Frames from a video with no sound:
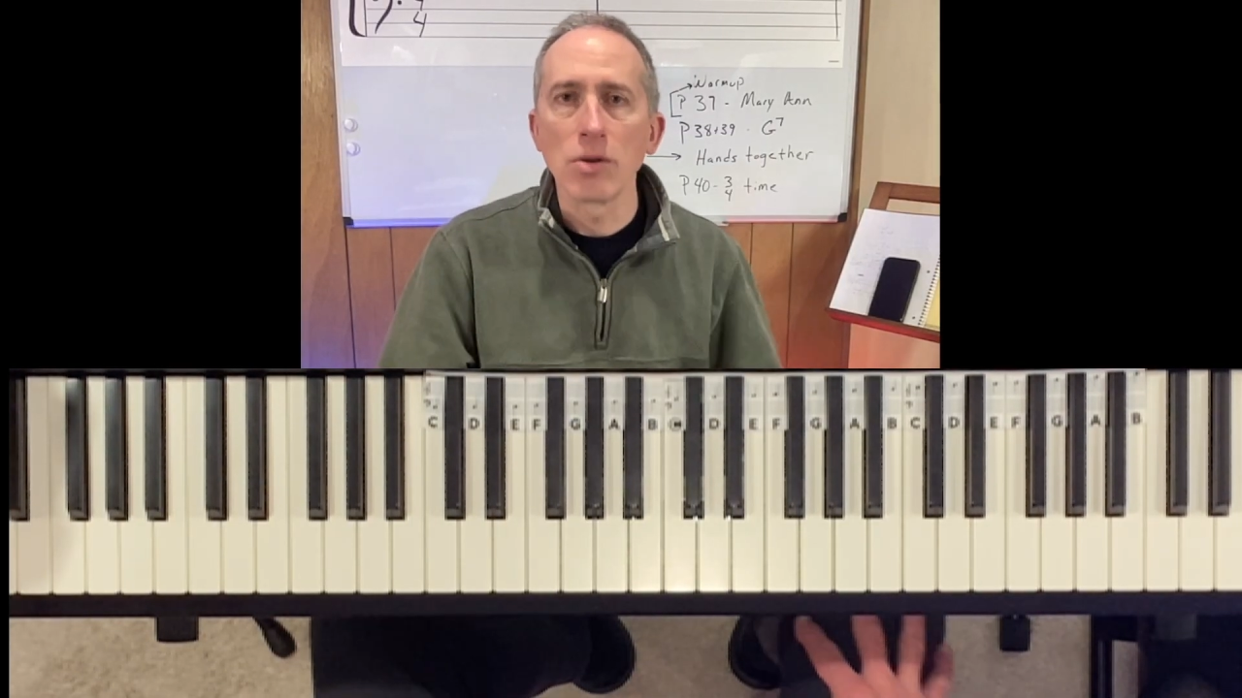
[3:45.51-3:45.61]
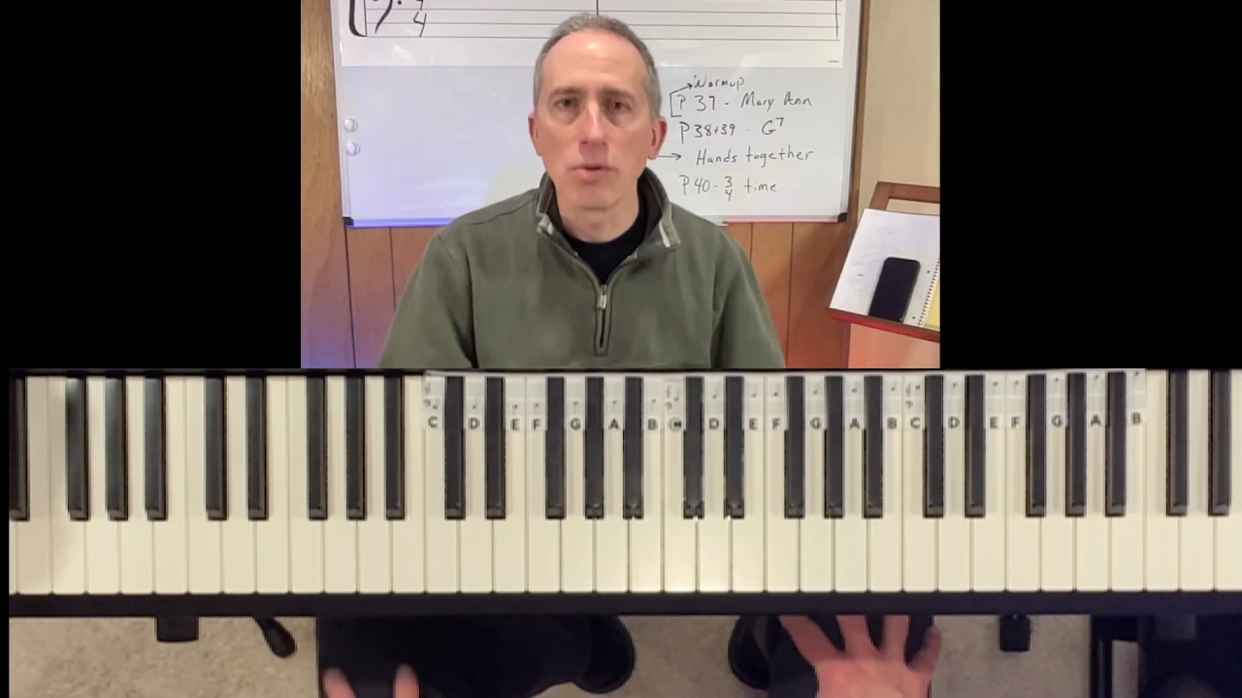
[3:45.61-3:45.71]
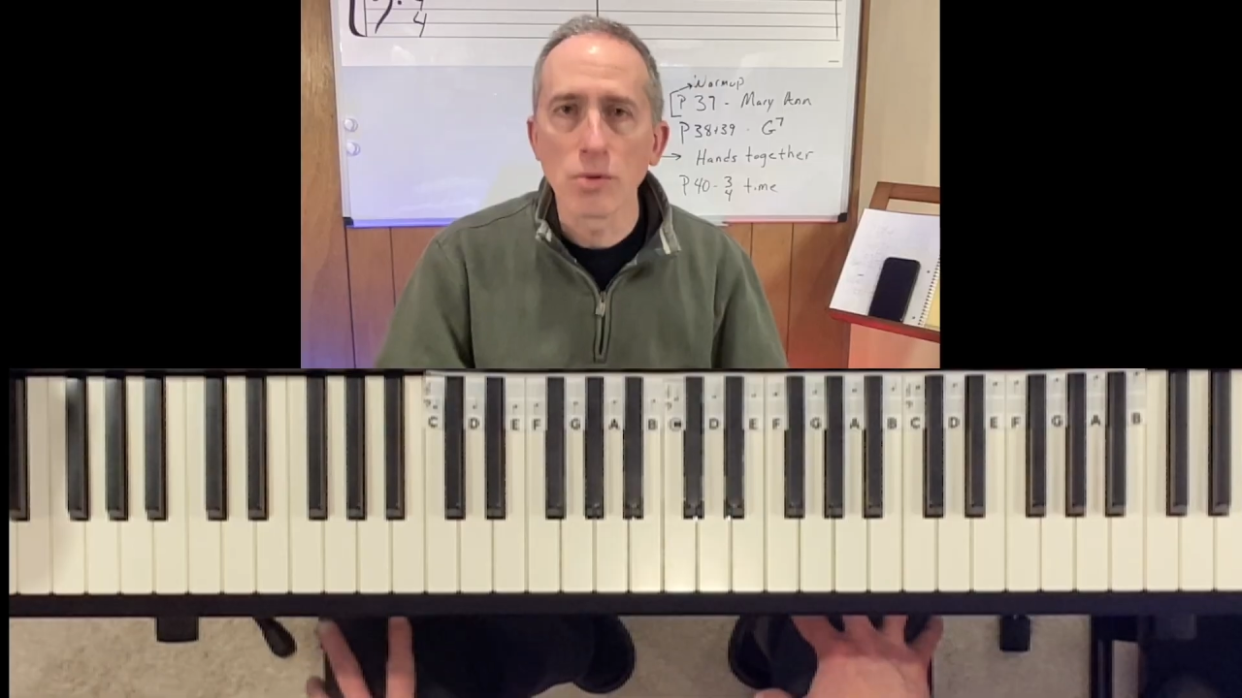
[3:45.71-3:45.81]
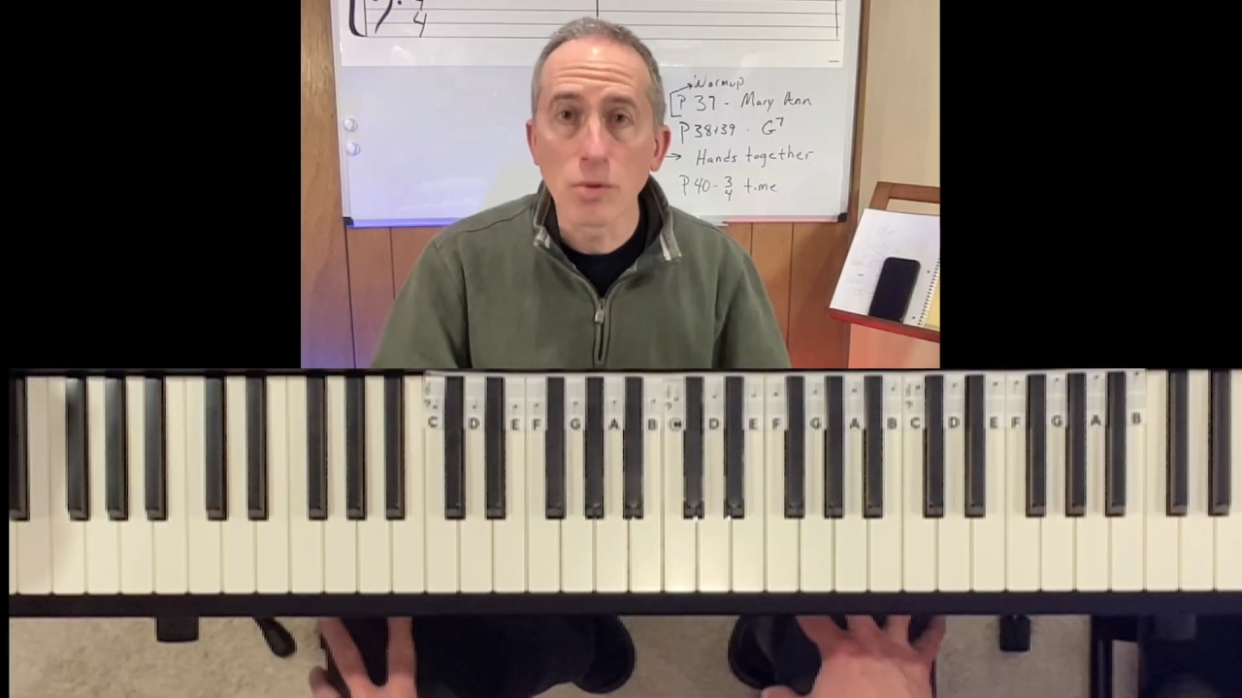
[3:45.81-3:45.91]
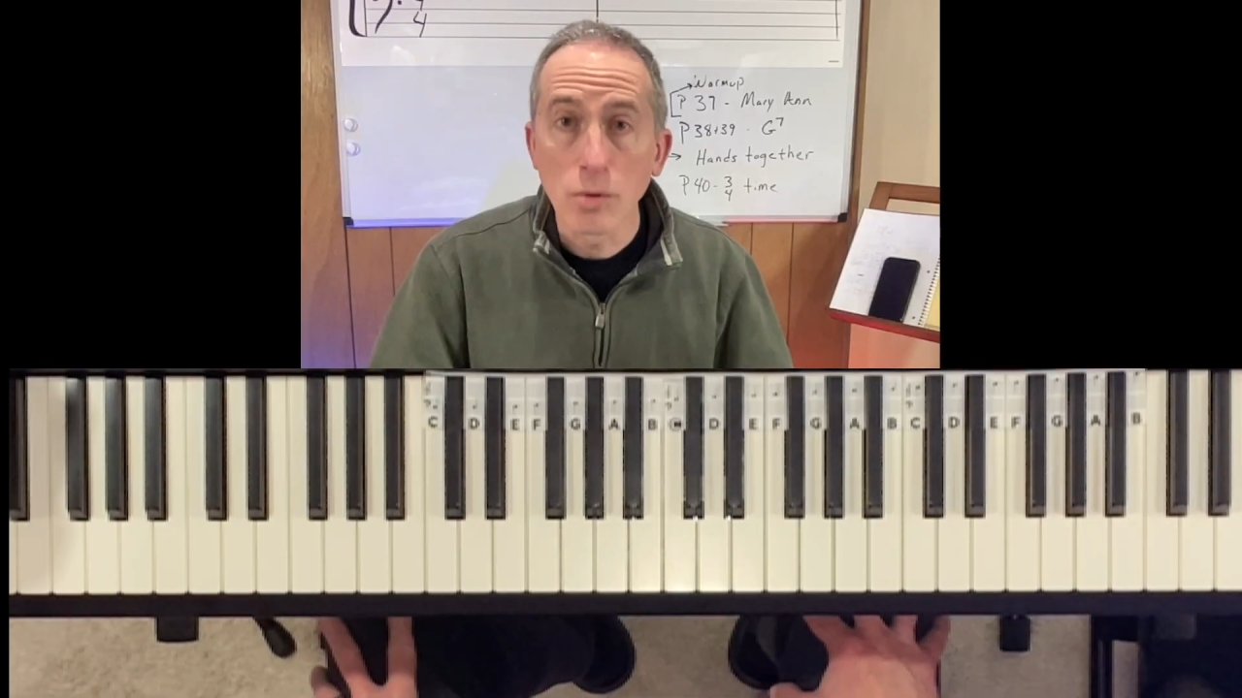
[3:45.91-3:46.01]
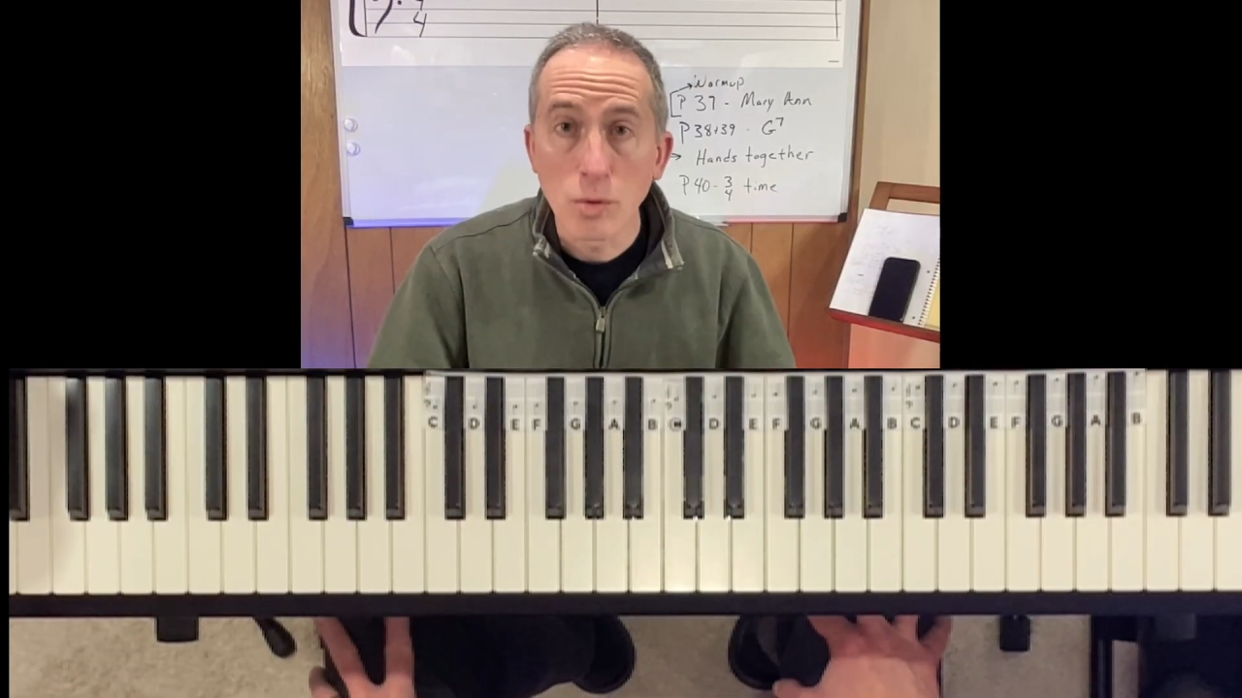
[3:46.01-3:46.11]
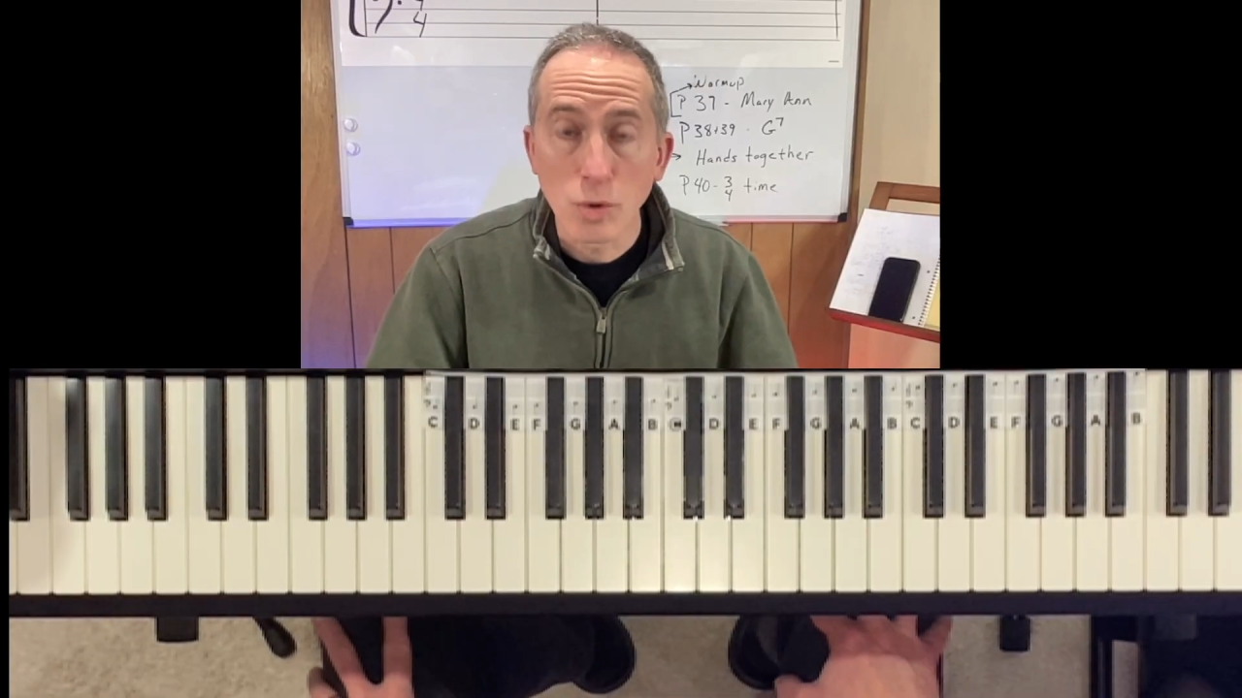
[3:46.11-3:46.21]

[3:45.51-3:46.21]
you